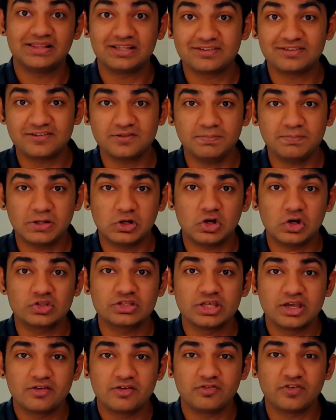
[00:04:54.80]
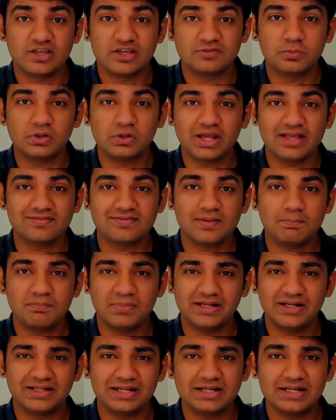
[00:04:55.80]
Well, this is because Facebook has a
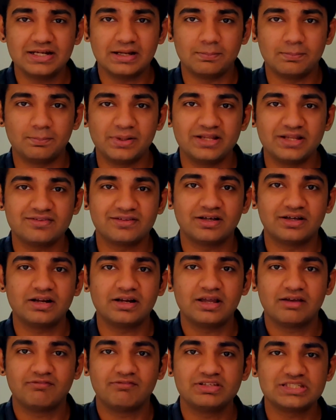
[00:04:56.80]
built-in compressor